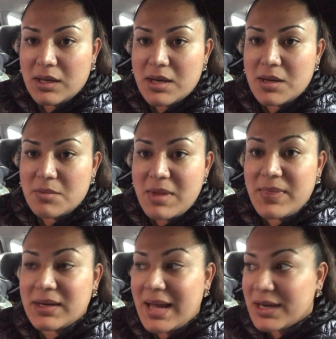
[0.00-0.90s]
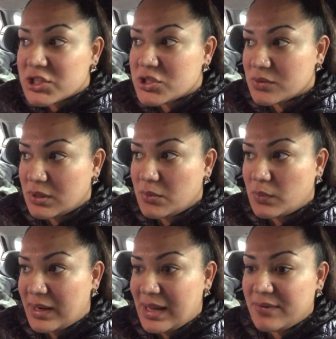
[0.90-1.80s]
Um, and then actually
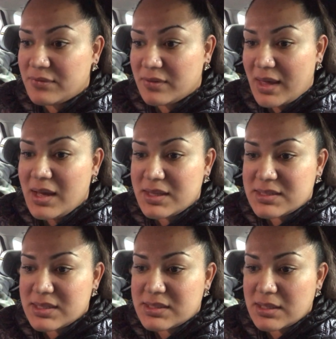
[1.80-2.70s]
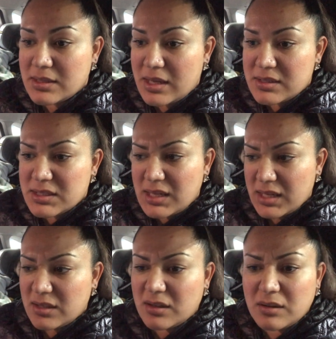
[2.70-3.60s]
right after that, since it ended
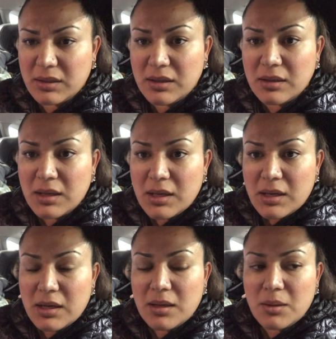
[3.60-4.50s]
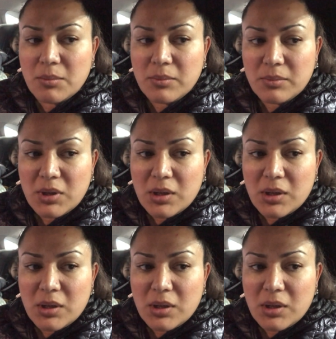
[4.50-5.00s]
kind of early, um,